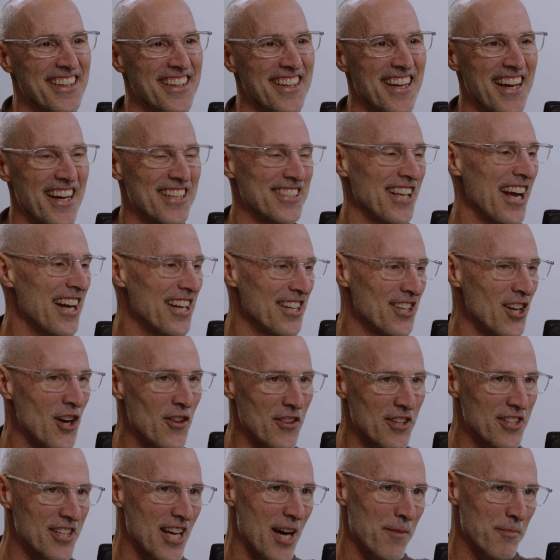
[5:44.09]
Yeah, because I didn't know
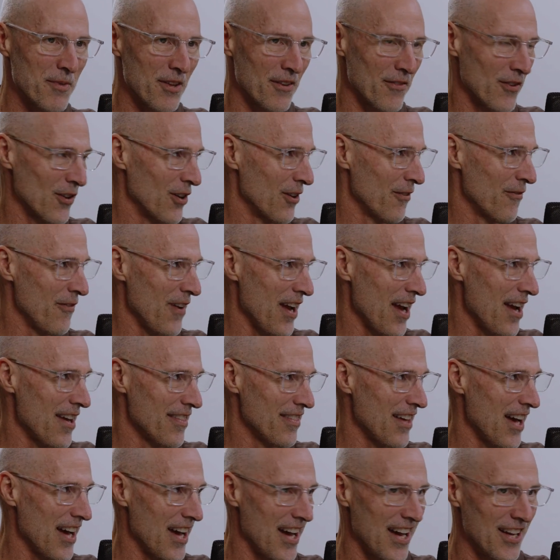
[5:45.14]
the depth of her
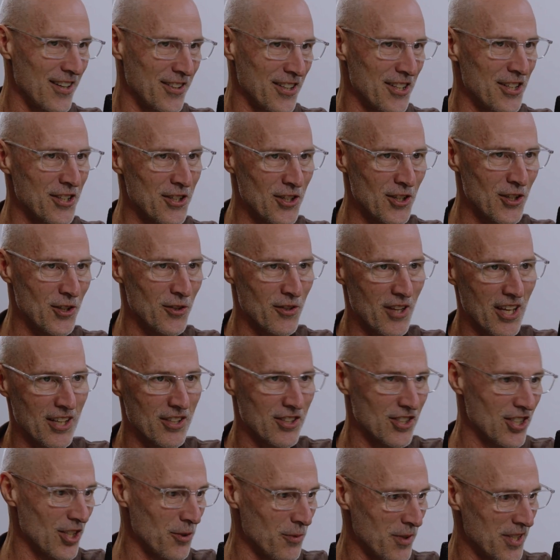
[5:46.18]
faith. I only knew that
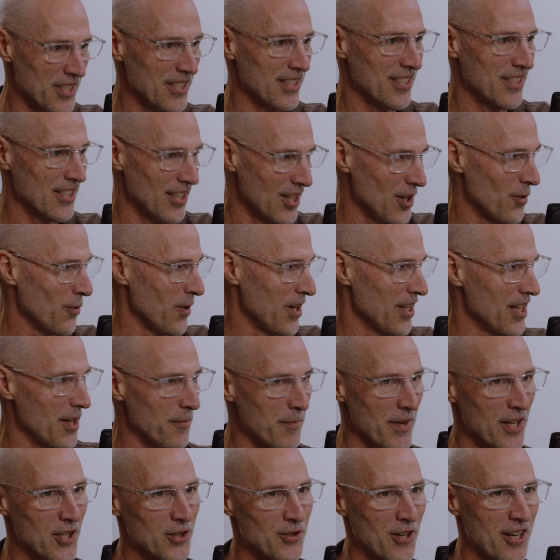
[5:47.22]
she was, one of the
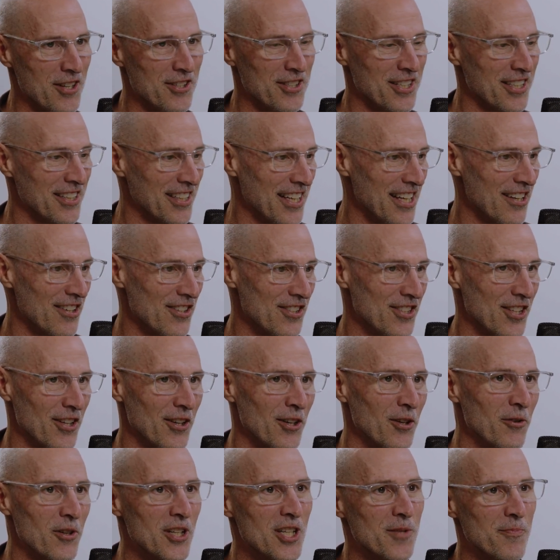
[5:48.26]
administrators and leaders. So
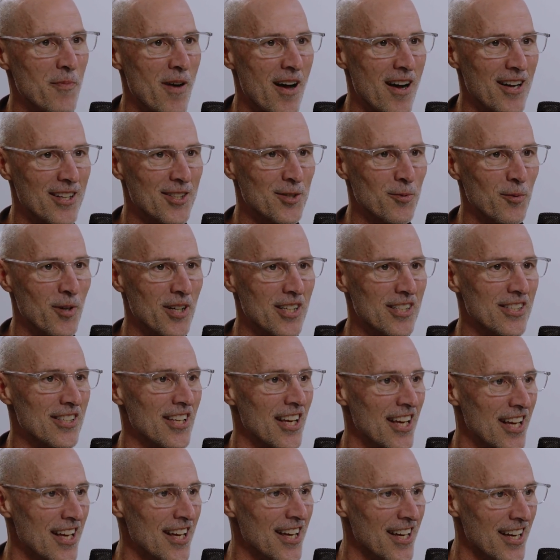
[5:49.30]
her response was
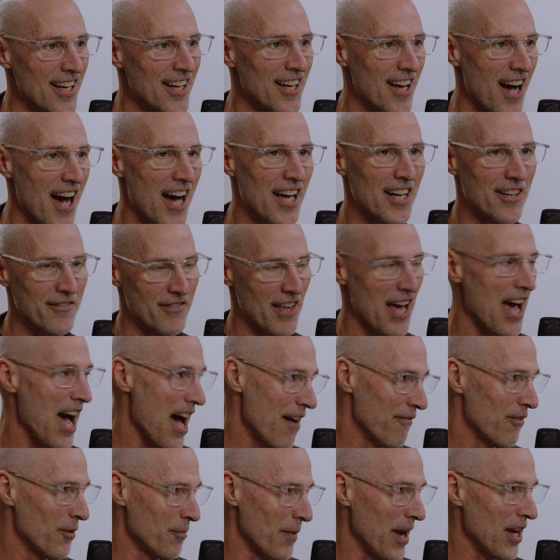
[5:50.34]
kind of the
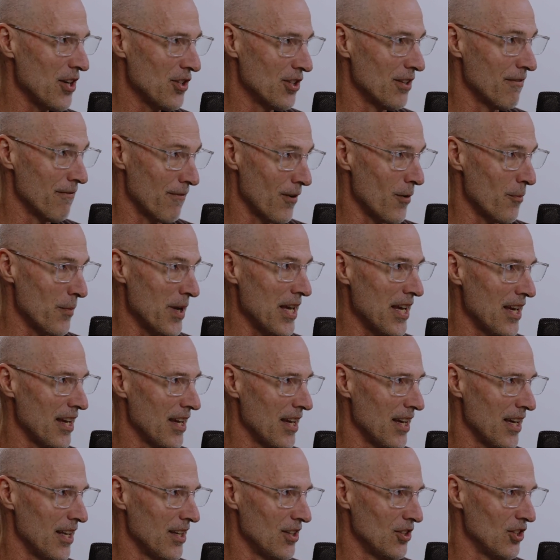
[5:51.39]
affirmation for me.
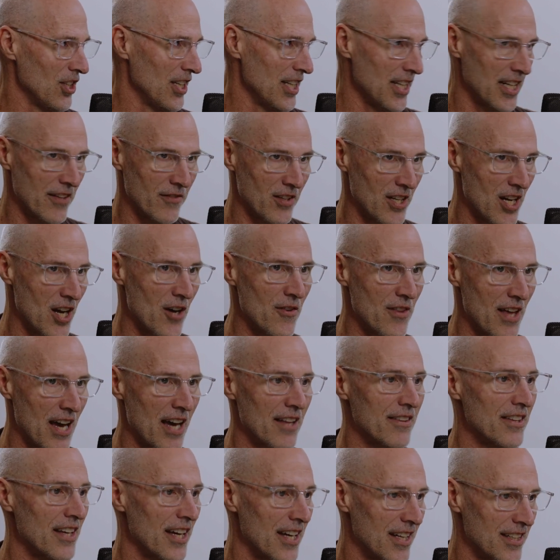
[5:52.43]
And she didn't even know
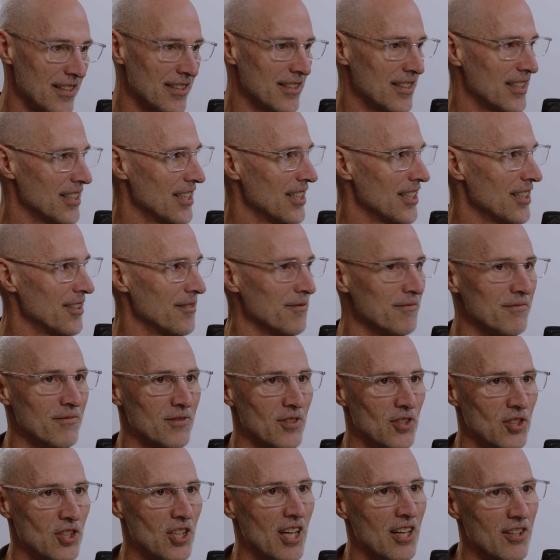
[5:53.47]
that
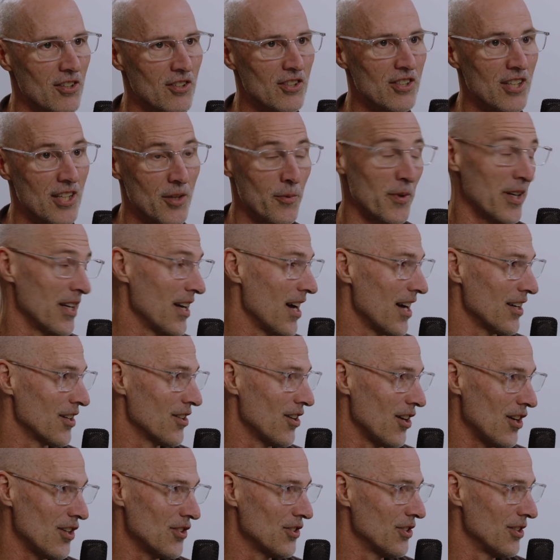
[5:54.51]
she understood that when God
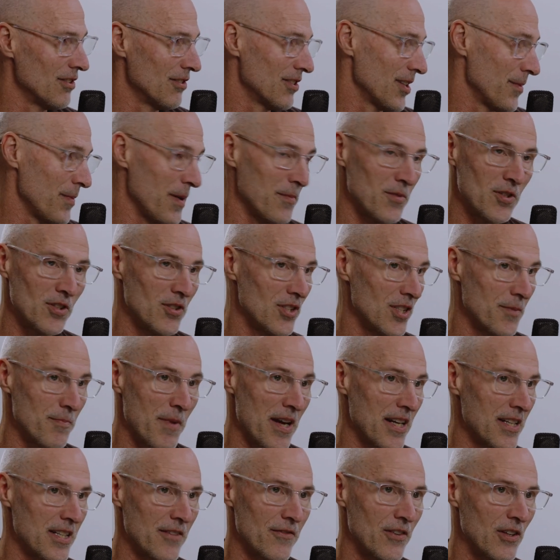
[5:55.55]
calls you, sometimes you just
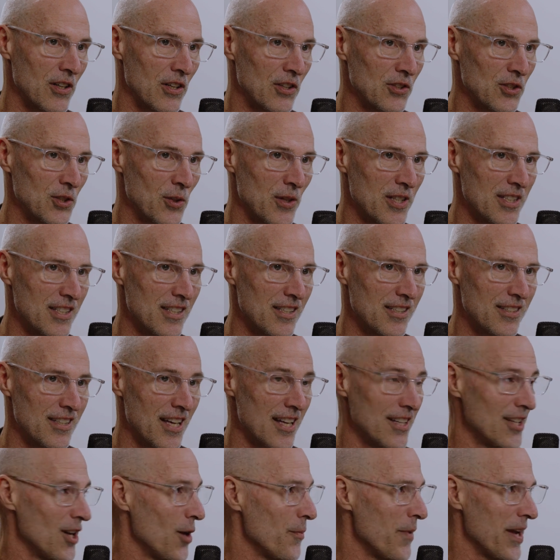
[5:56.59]
make difficult choices
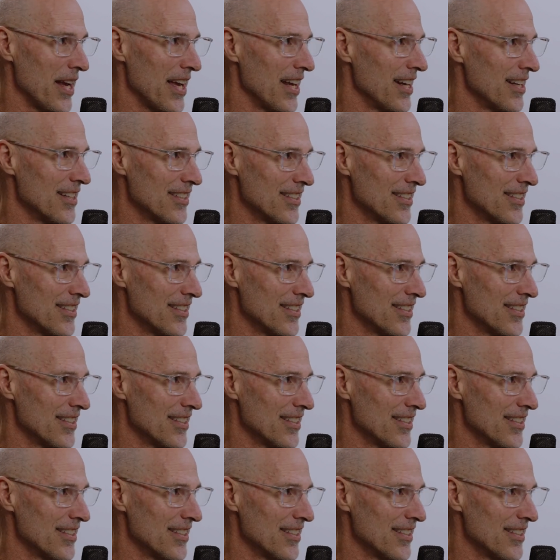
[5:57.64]
that don't make any